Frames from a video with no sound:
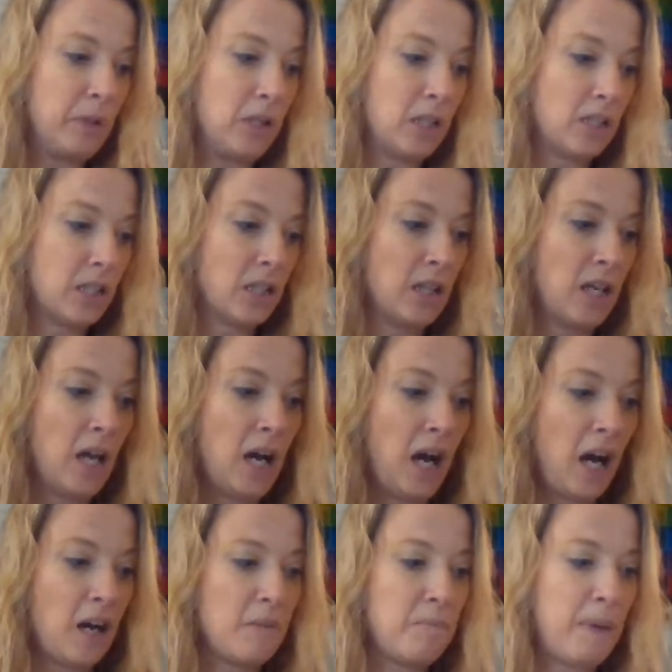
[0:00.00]
book
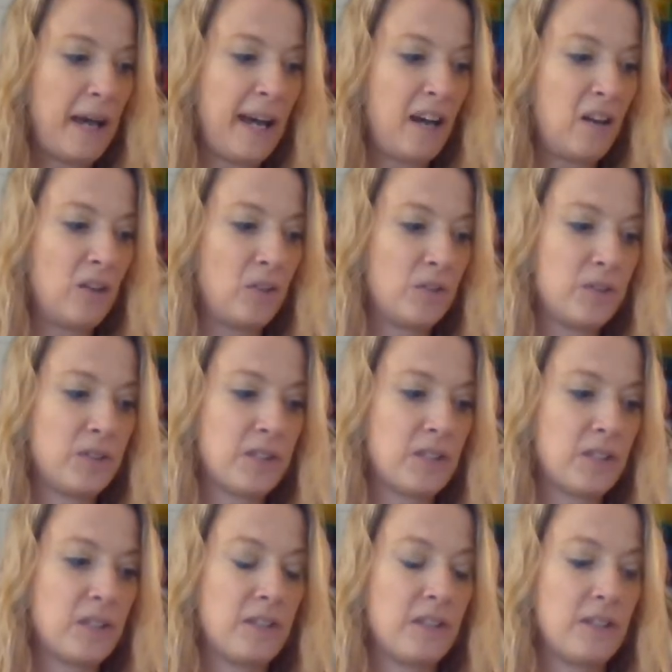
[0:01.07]
about
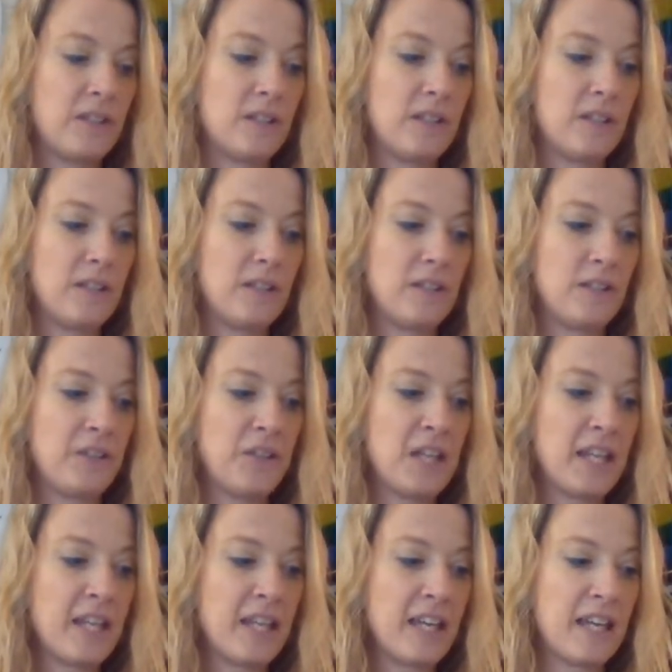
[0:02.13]

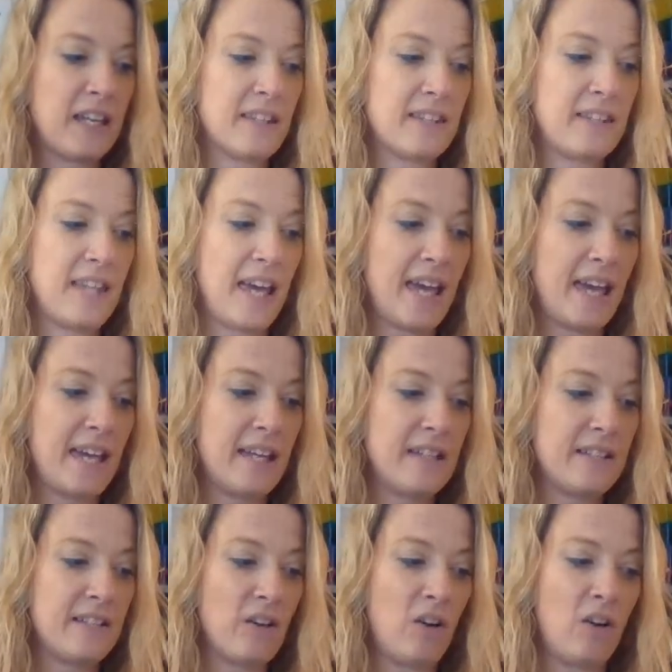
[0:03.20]
thinking
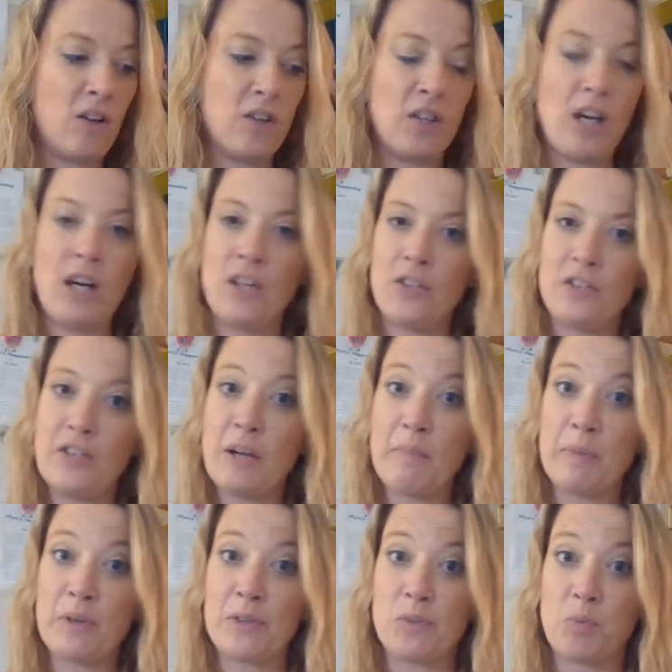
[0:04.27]
that all the other
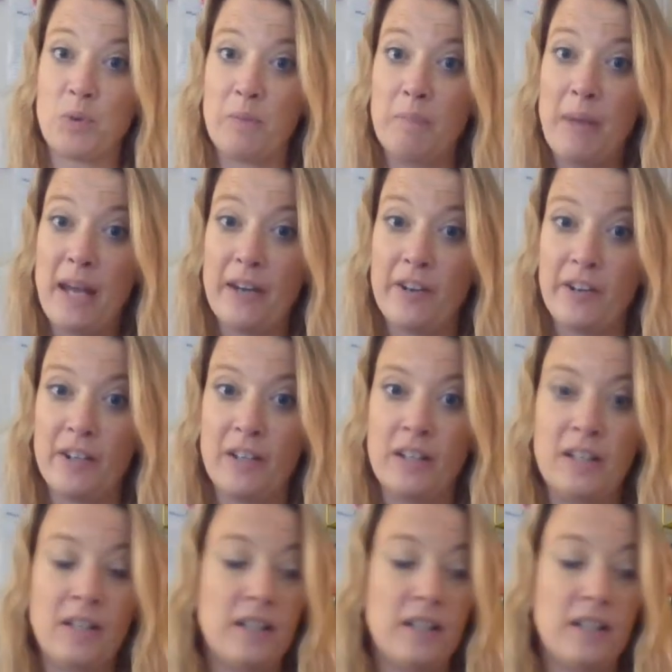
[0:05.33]
numbers were better